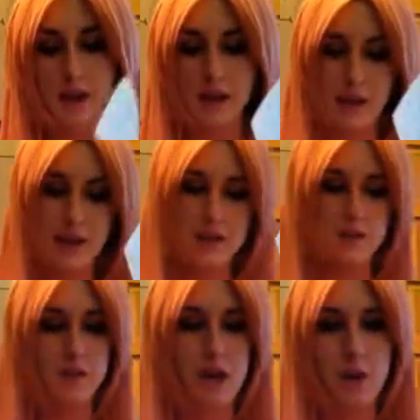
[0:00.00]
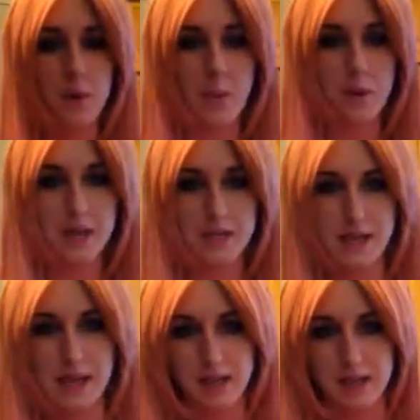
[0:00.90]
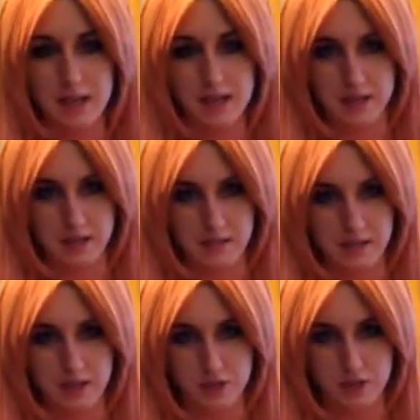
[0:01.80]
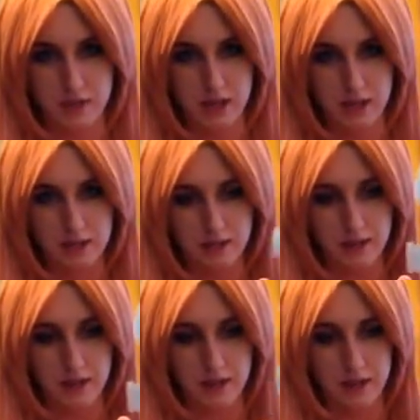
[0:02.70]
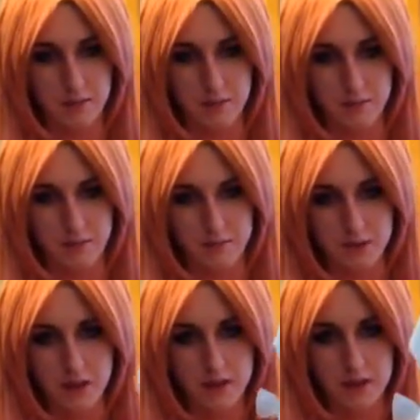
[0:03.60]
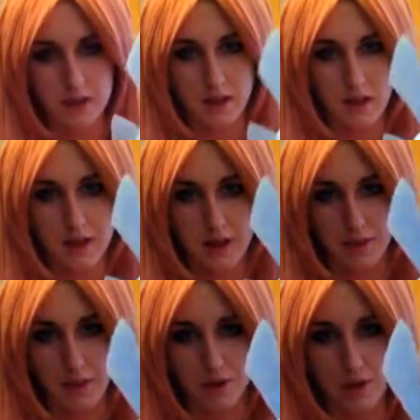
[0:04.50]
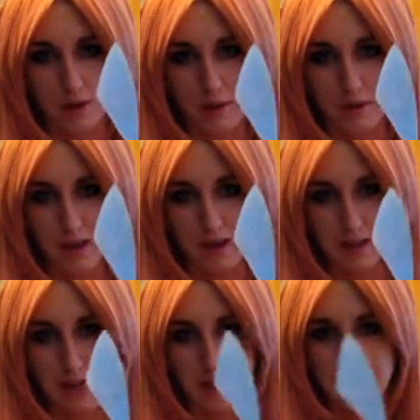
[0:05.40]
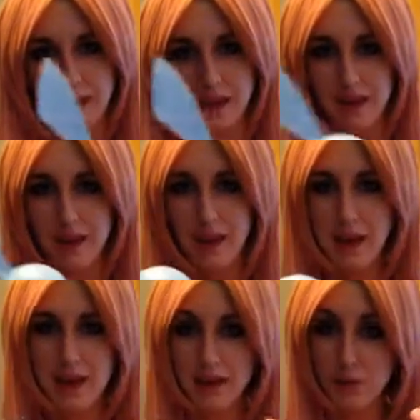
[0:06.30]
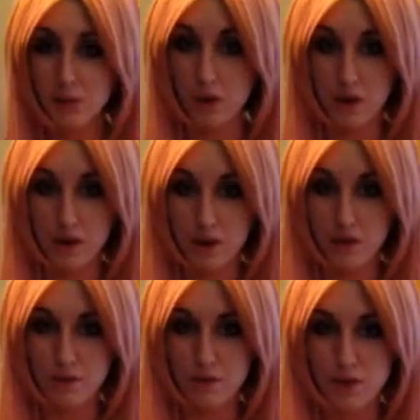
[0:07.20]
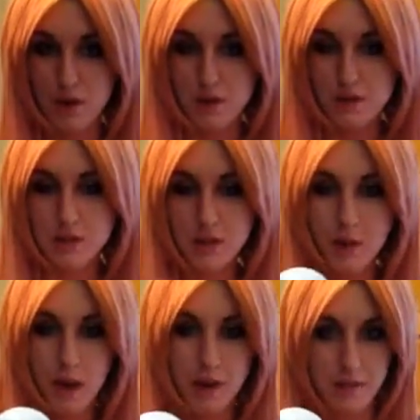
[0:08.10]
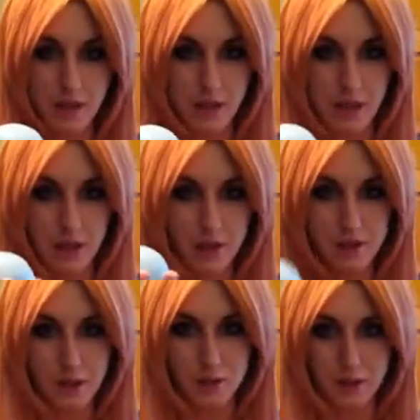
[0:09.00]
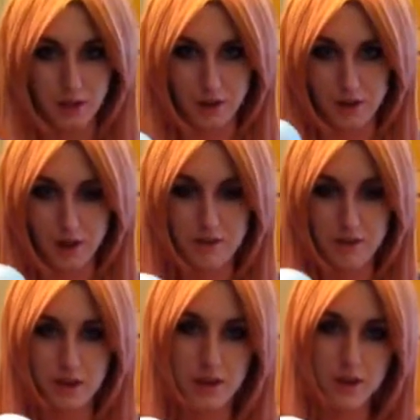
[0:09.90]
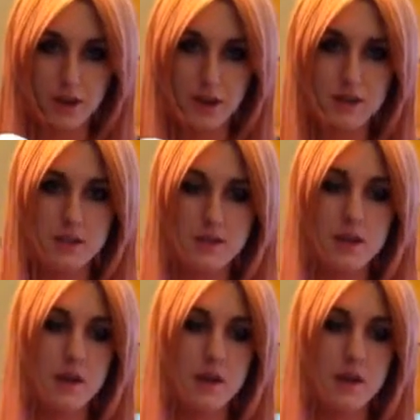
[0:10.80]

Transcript: And so what I take, um, I just take the um, Navi and I put her up against that light and it will glow. So you have a glowing Navi in your hand.